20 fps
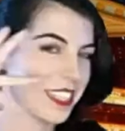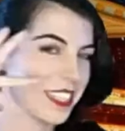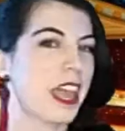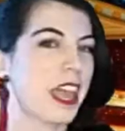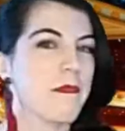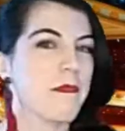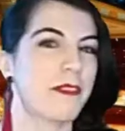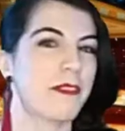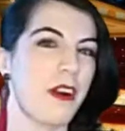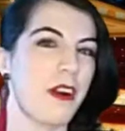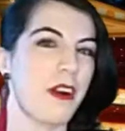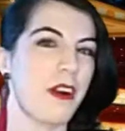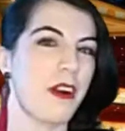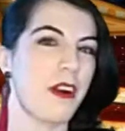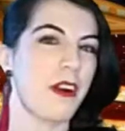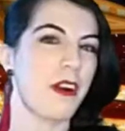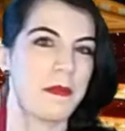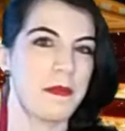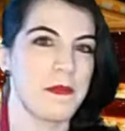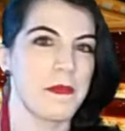work it
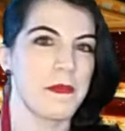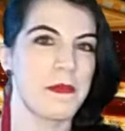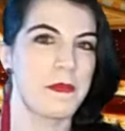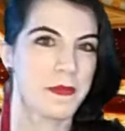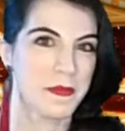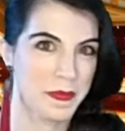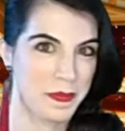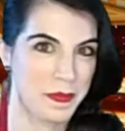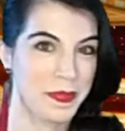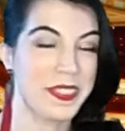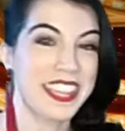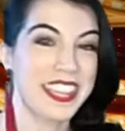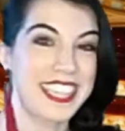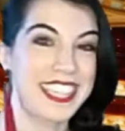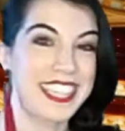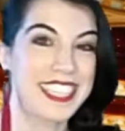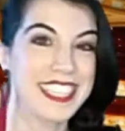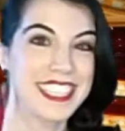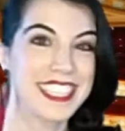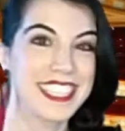because you're worth
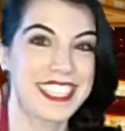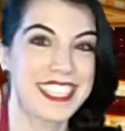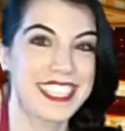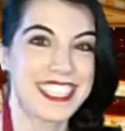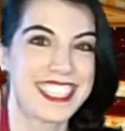it.